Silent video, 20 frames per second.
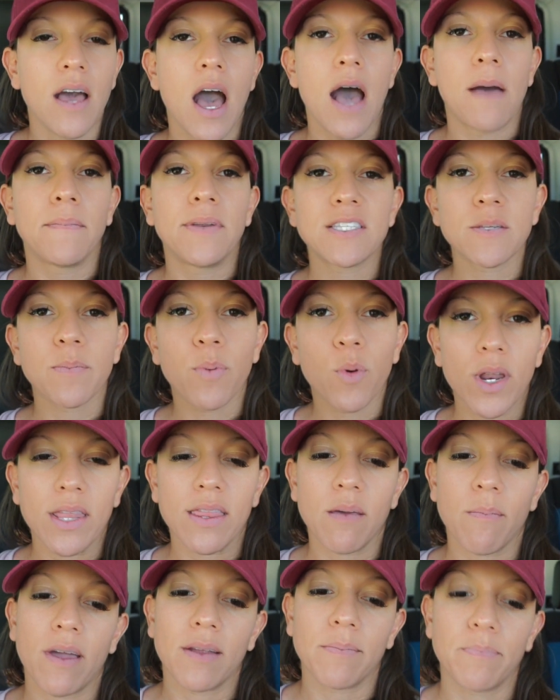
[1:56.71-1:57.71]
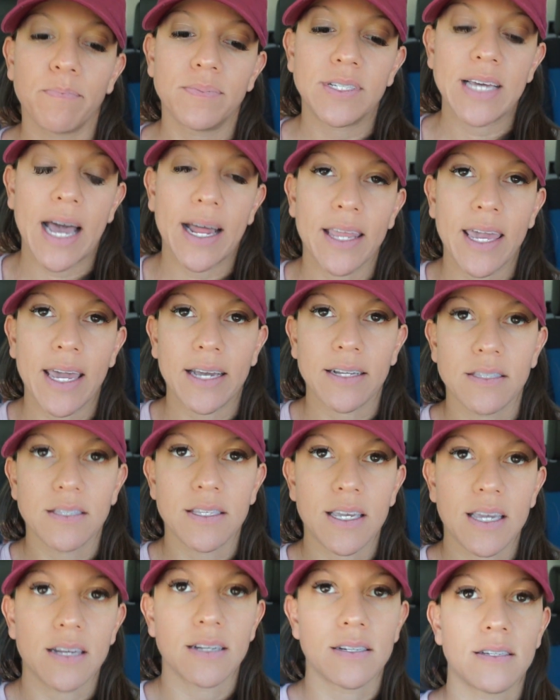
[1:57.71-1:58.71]
I'm disappointed that my dad can't
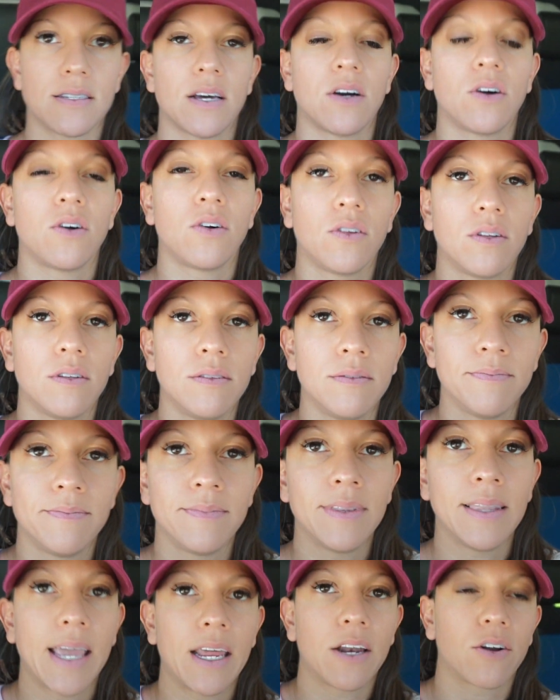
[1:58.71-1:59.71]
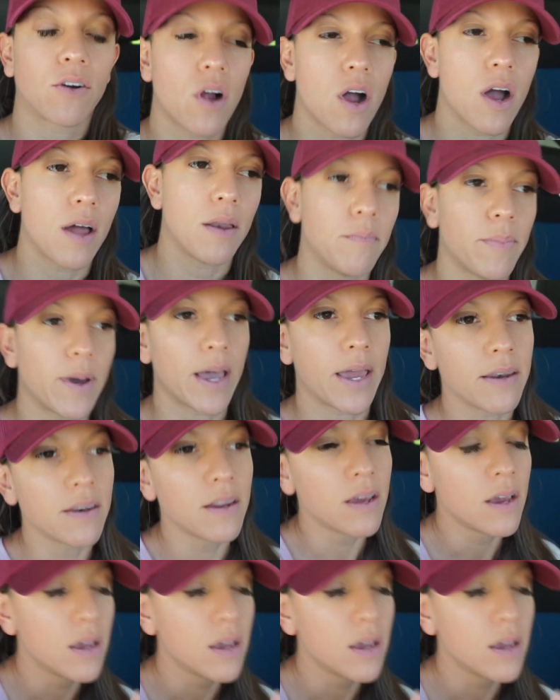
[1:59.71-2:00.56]
see it until later on, but